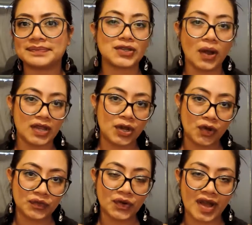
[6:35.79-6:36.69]
So I
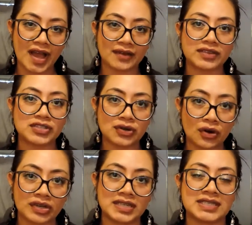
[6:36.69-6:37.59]
hope you have
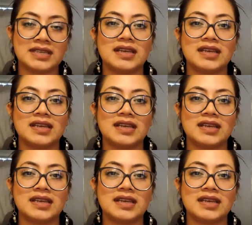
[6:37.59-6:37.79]
enjoyed